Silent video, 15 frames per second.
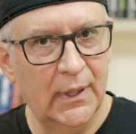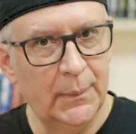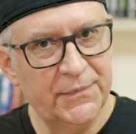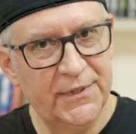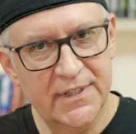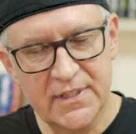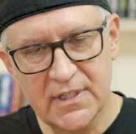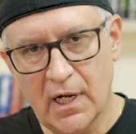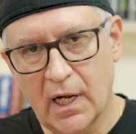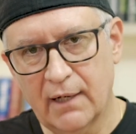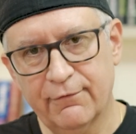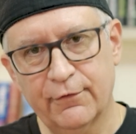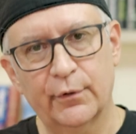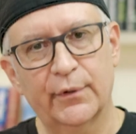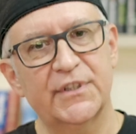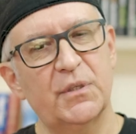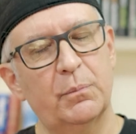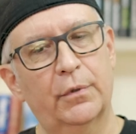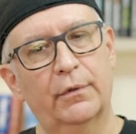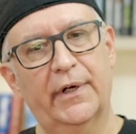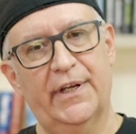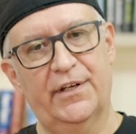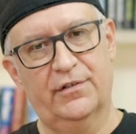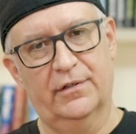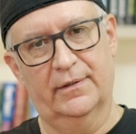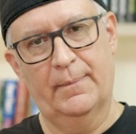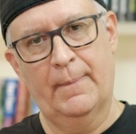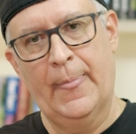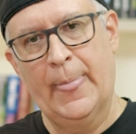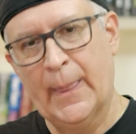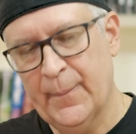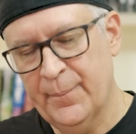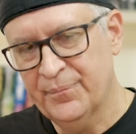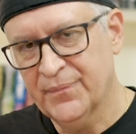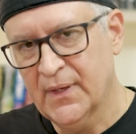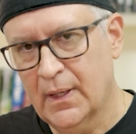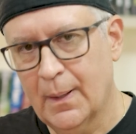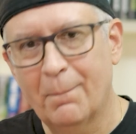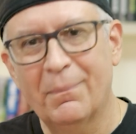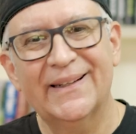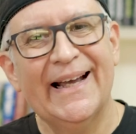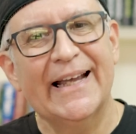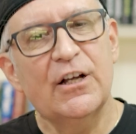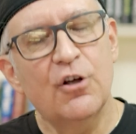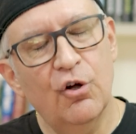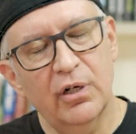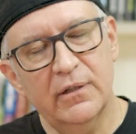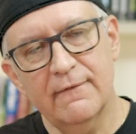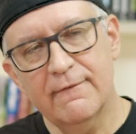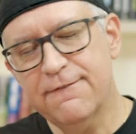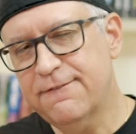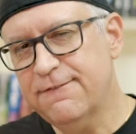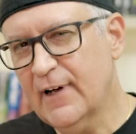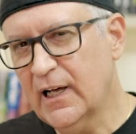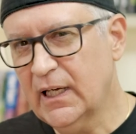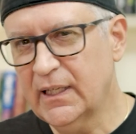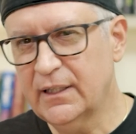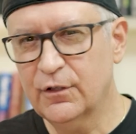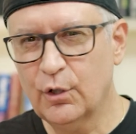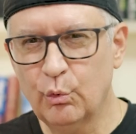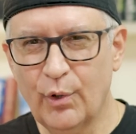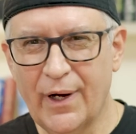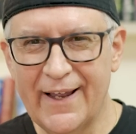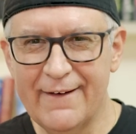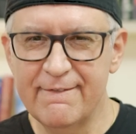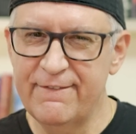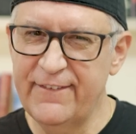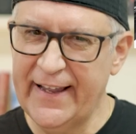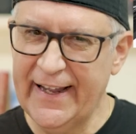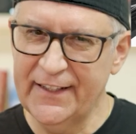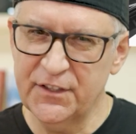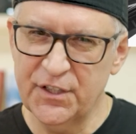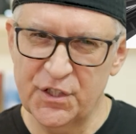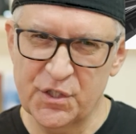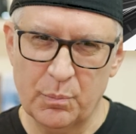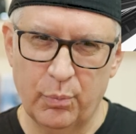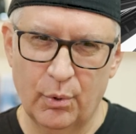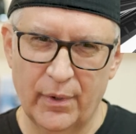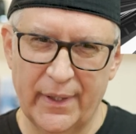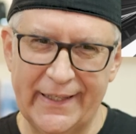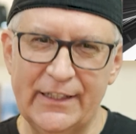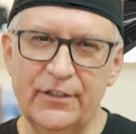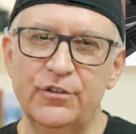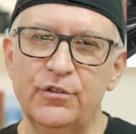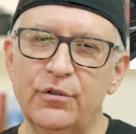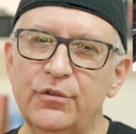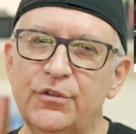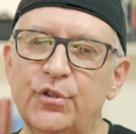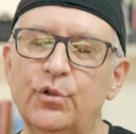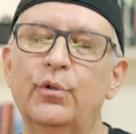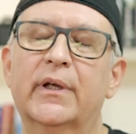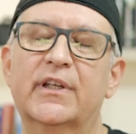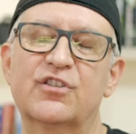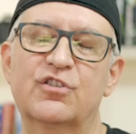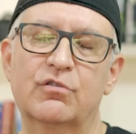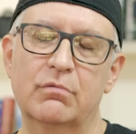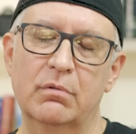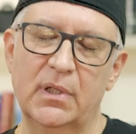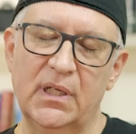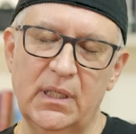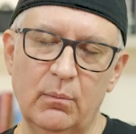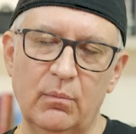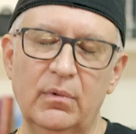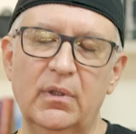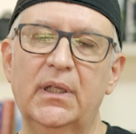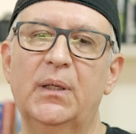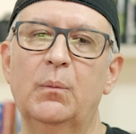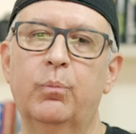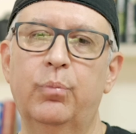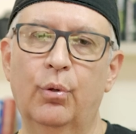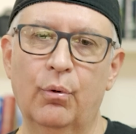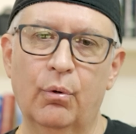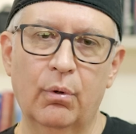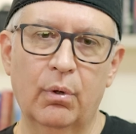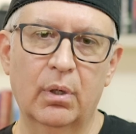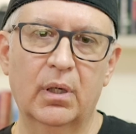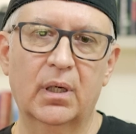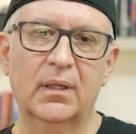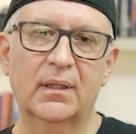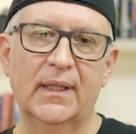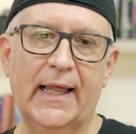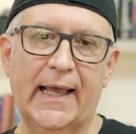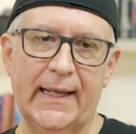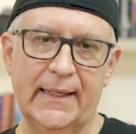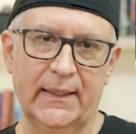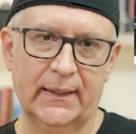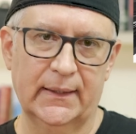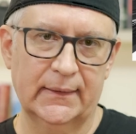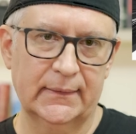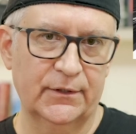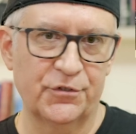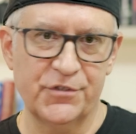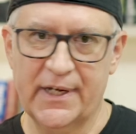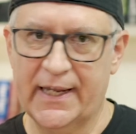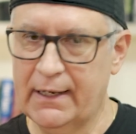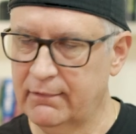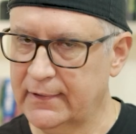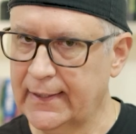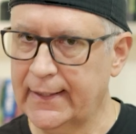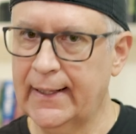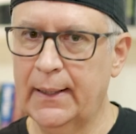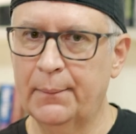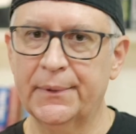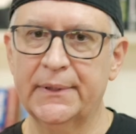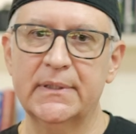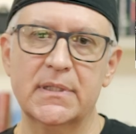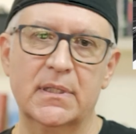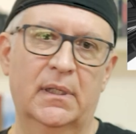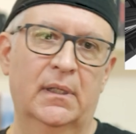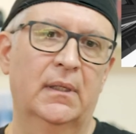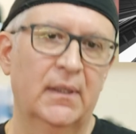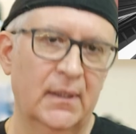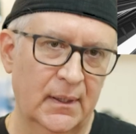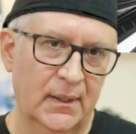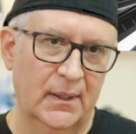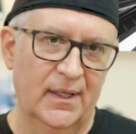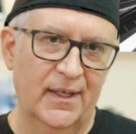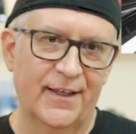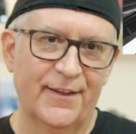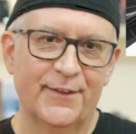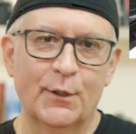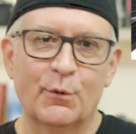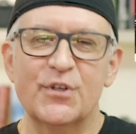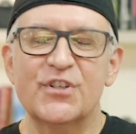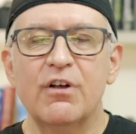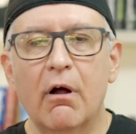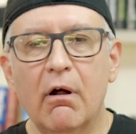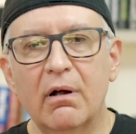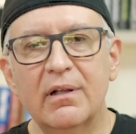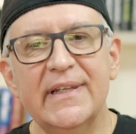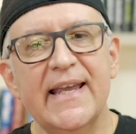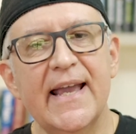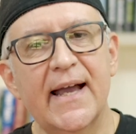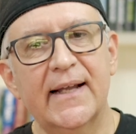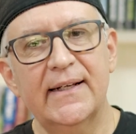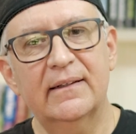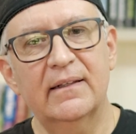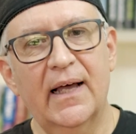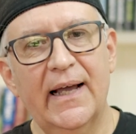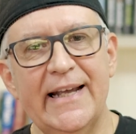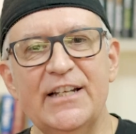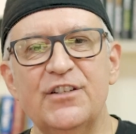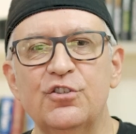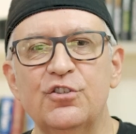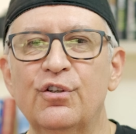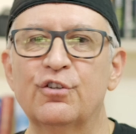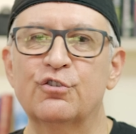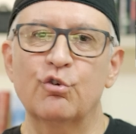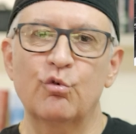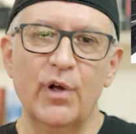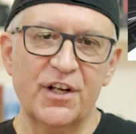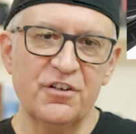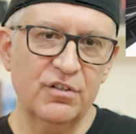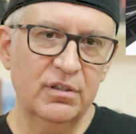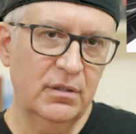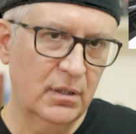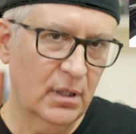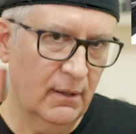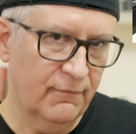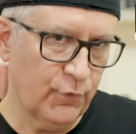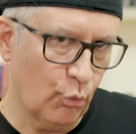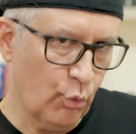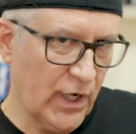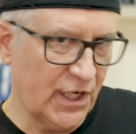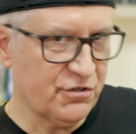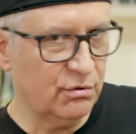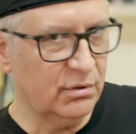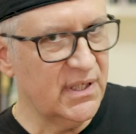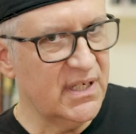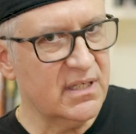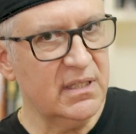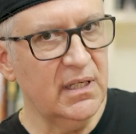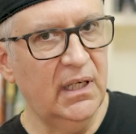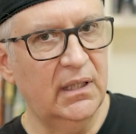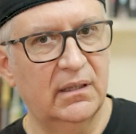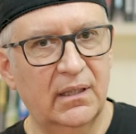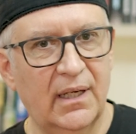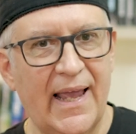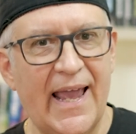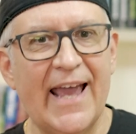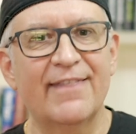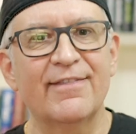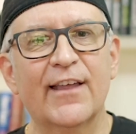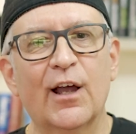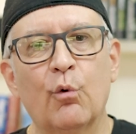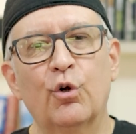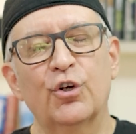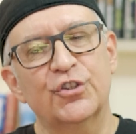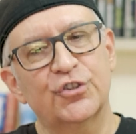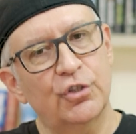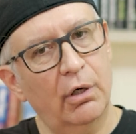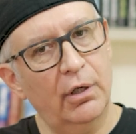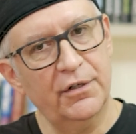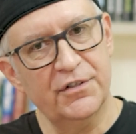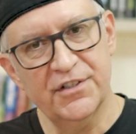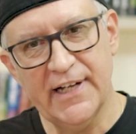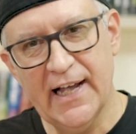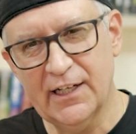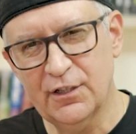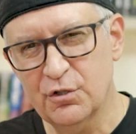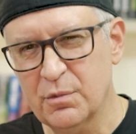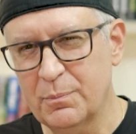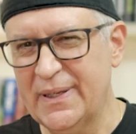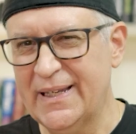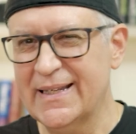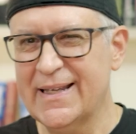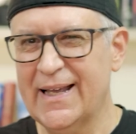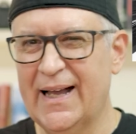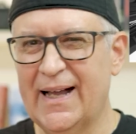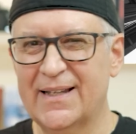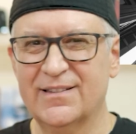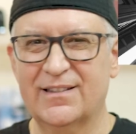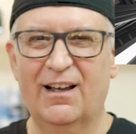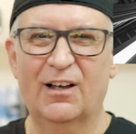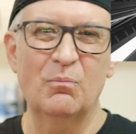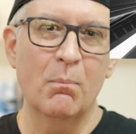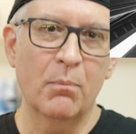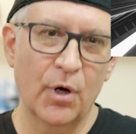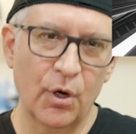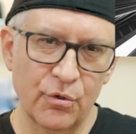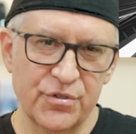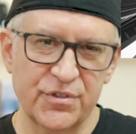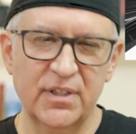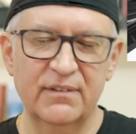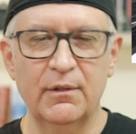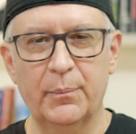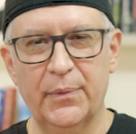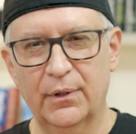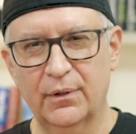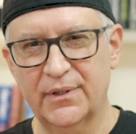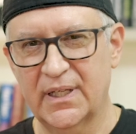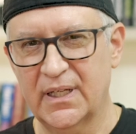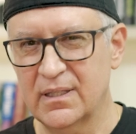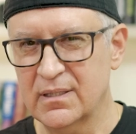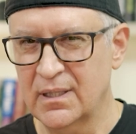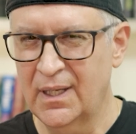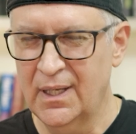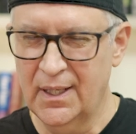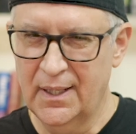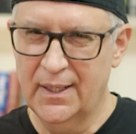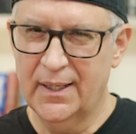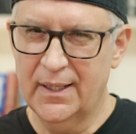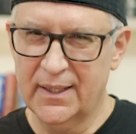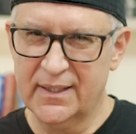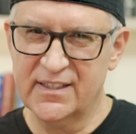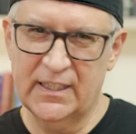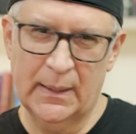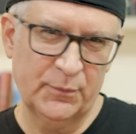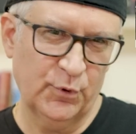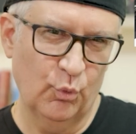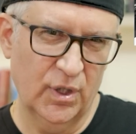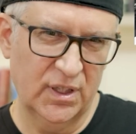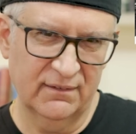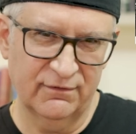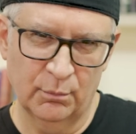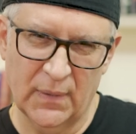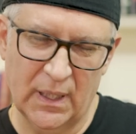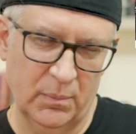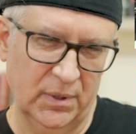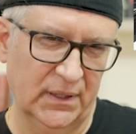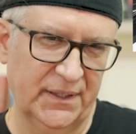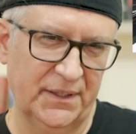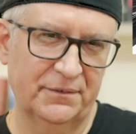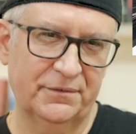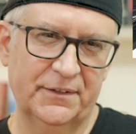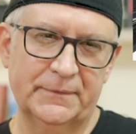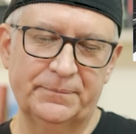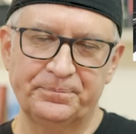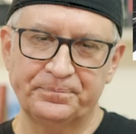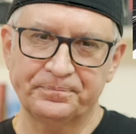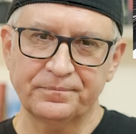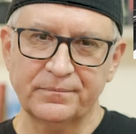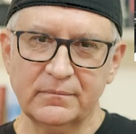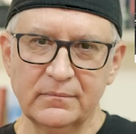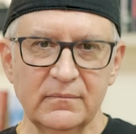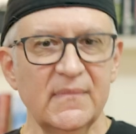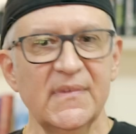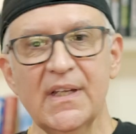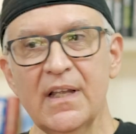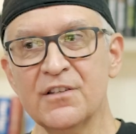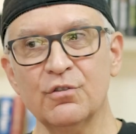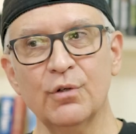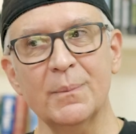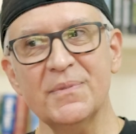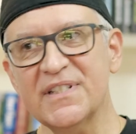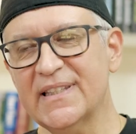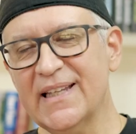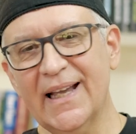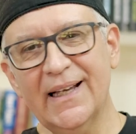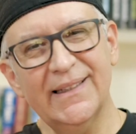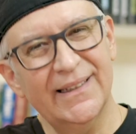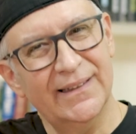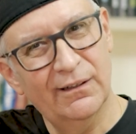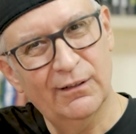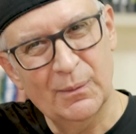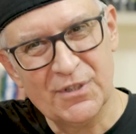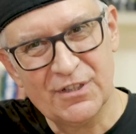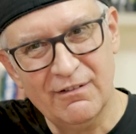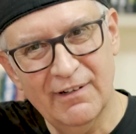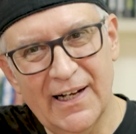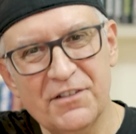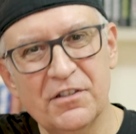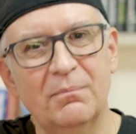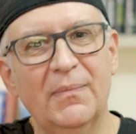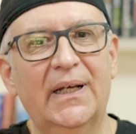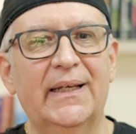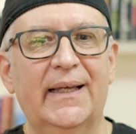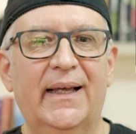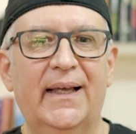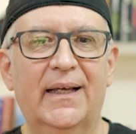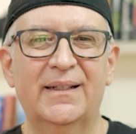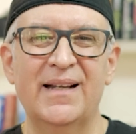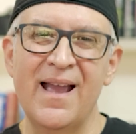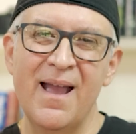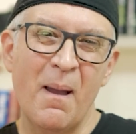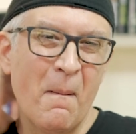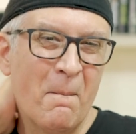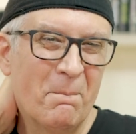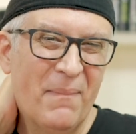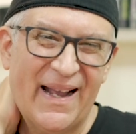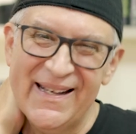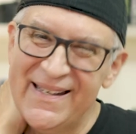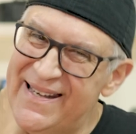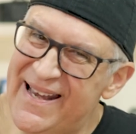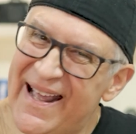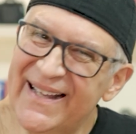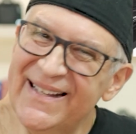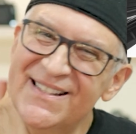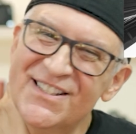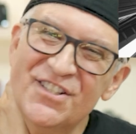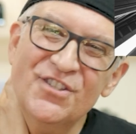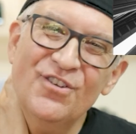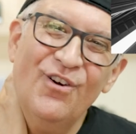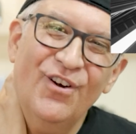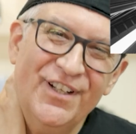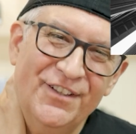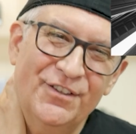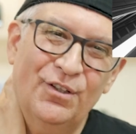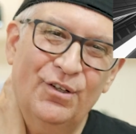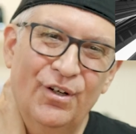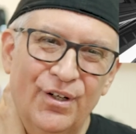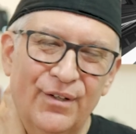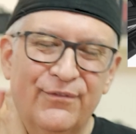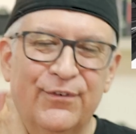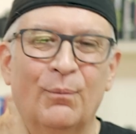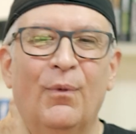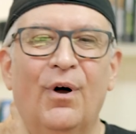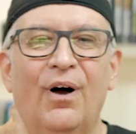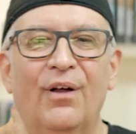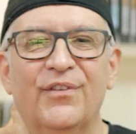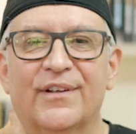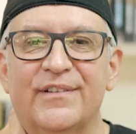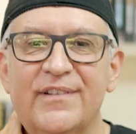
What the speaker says: up to the sky for inspiration. But I couldn't find the right vantage point due to extremely poor lighting. Don't you hate when that happens? There was hardly any light the direction of the westerly sun, and there were dark shadows being cast on most of the buildings, except one of them, I believe. So I'm standing there, I'm scratching my head, my neck is starting to hurt from all the